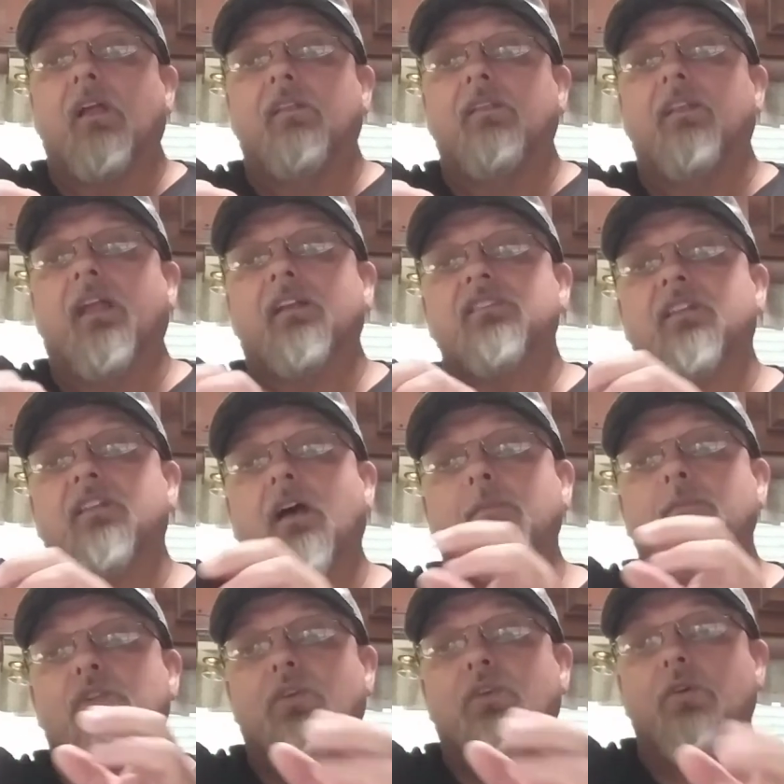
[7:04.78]
next
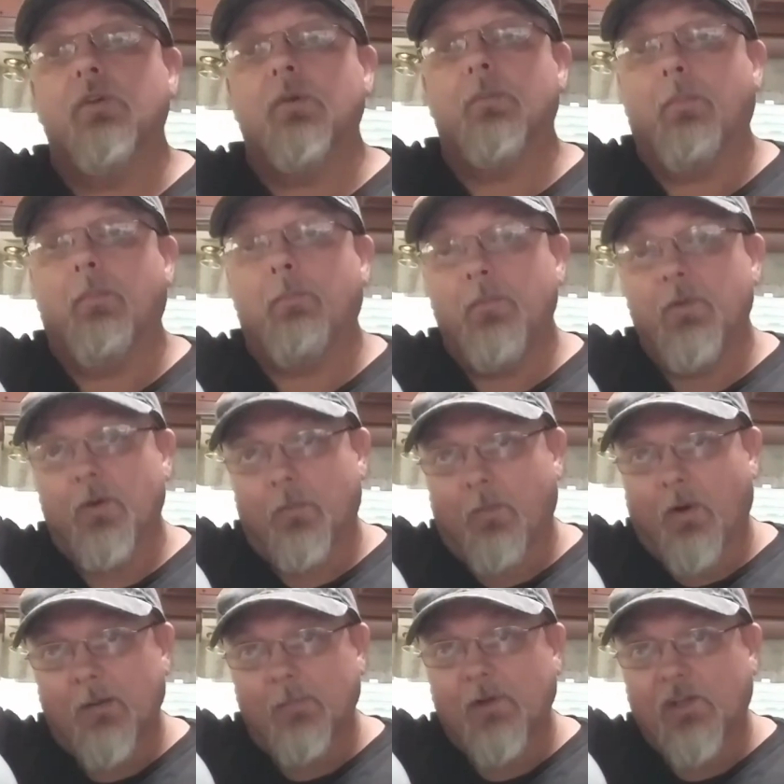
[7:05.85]
time you turn your
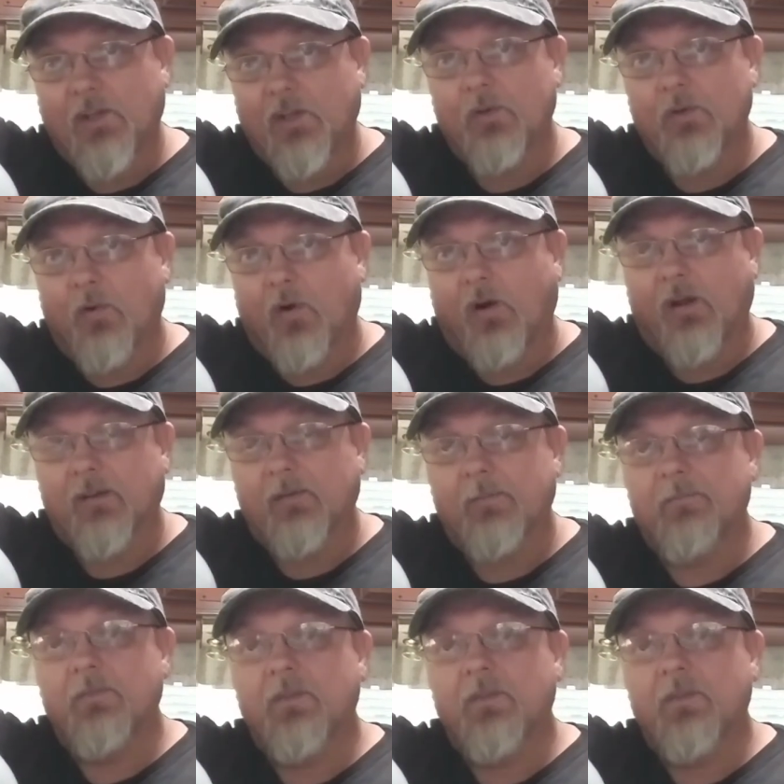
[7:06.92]
barbecue on,